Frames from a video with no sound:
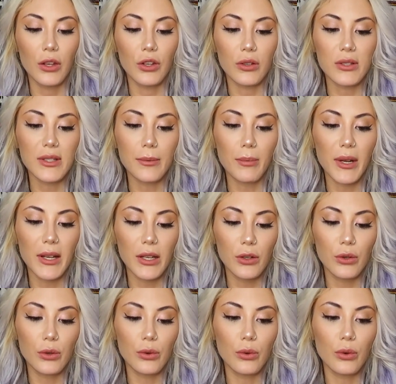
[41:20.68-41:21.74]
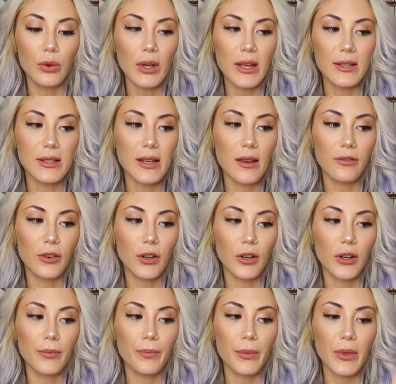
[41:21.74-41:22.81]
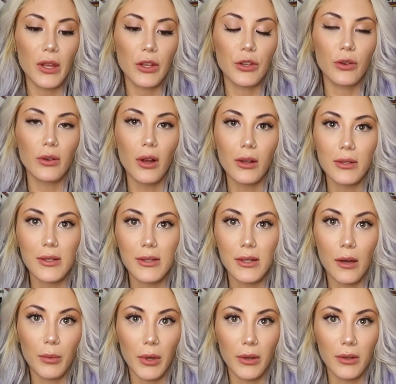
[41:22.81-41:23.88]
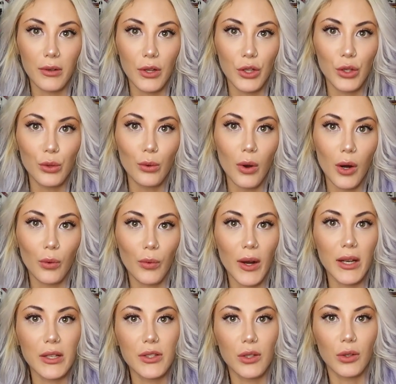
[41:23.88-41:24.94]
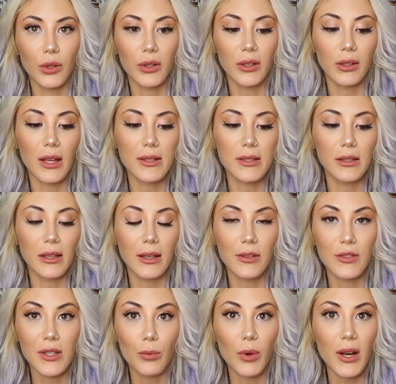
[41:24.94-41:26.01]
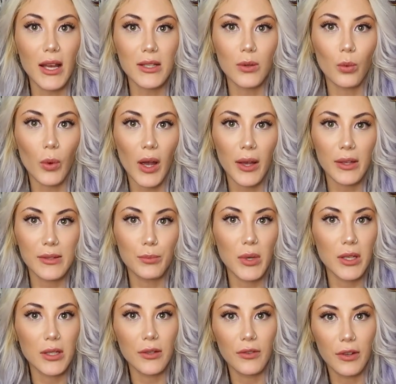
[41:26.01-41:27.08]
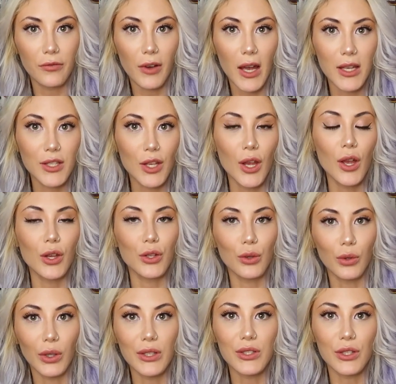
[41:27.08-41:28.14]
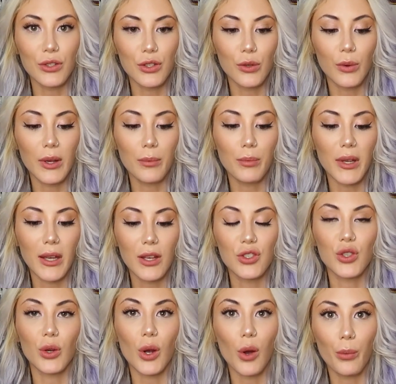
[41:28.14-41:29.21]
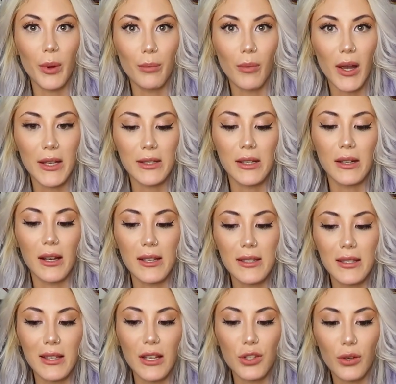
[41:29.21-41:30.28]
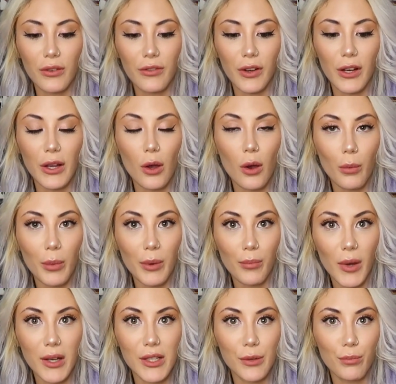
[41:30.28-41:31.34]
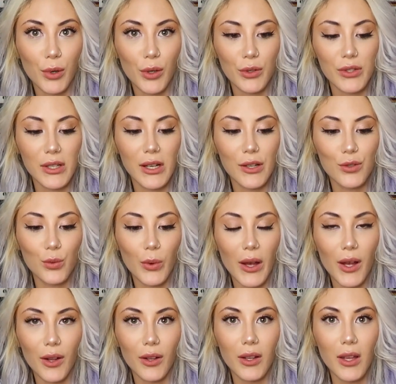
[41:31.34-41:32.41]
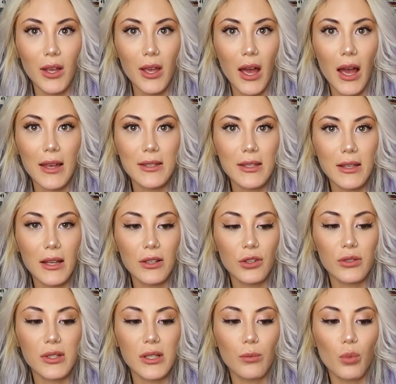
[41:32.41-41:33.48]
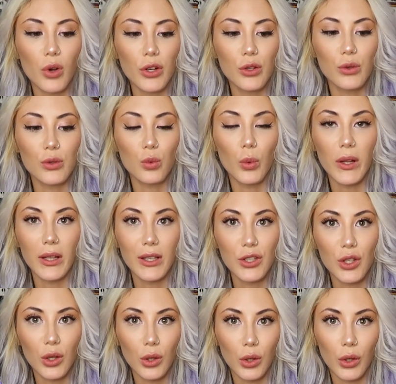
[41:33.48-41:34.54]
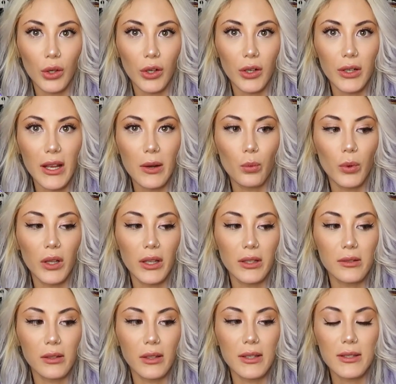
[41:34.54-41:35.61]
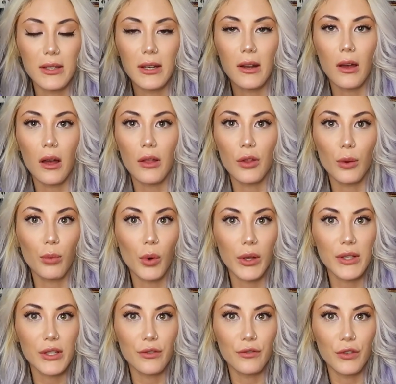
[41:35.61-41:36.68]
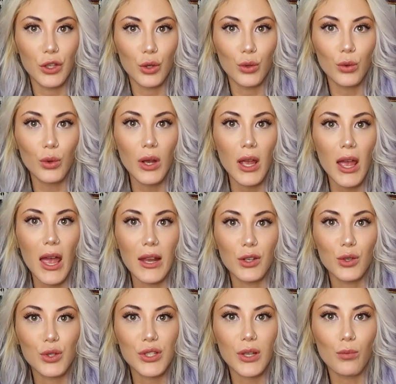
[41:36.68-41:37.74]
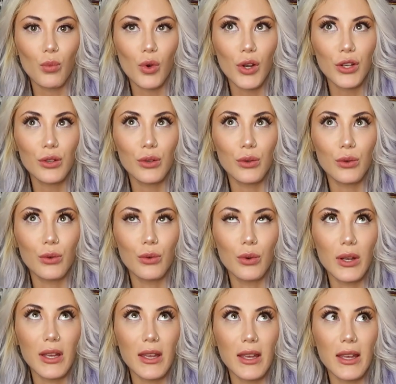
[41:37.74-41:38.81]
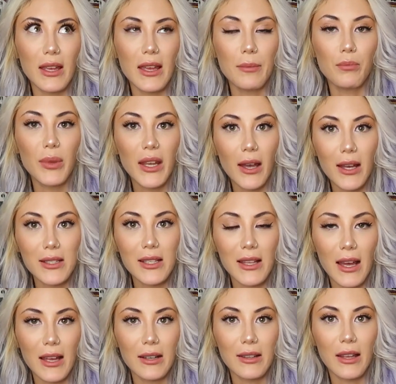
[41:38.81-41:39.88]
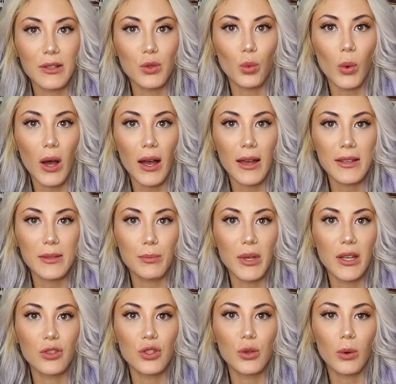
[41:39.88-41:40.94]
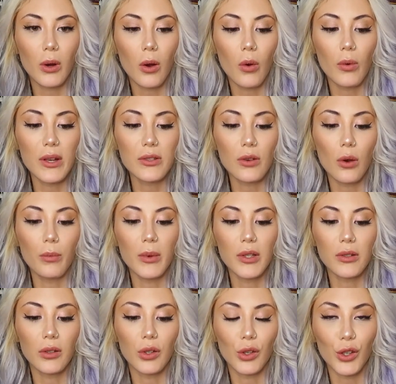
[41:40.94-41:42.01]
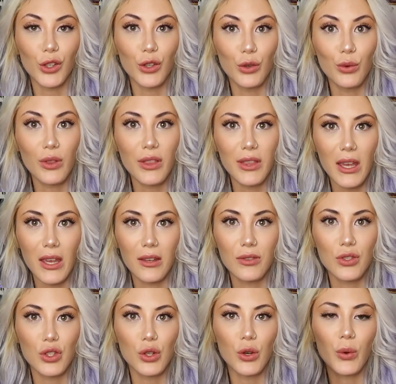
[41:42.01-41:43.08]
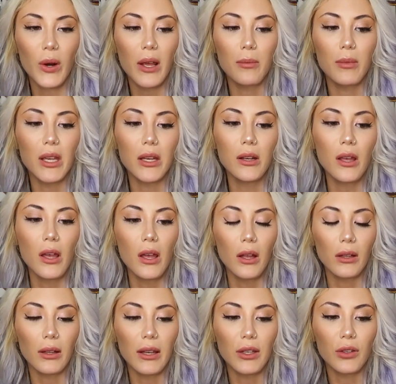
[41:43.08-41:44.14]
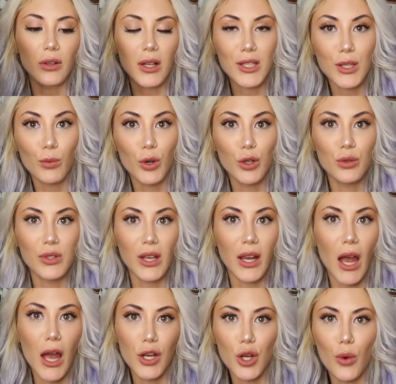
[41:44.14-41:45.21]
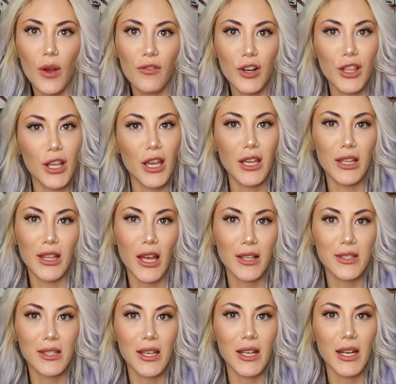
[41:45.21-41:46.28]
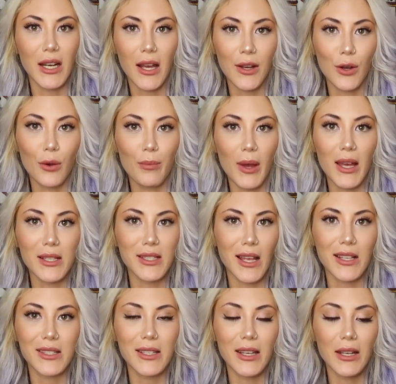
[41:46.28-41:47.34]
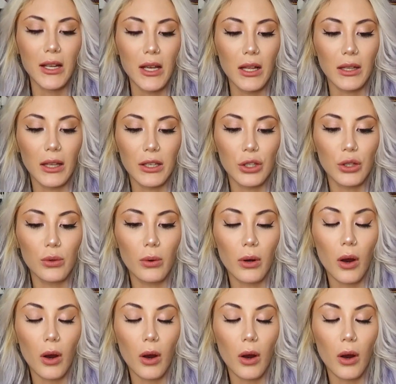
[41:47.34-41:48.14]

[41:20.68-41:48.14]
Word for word: You're somebody who is never, you're not stubborn. You are ready to learn a lesson. Like if someone has a wise piece of advice, you'll listen to it because you're open minded. I see that you're a very open minded person as well. I see that you're someone who's willing to learn and willing to listen to other points of view. And you're someone who and because of that that's wise because you are always open to learn new things you know what i mean like you're not someone who's like i know everything and that's it and i know best that's it like you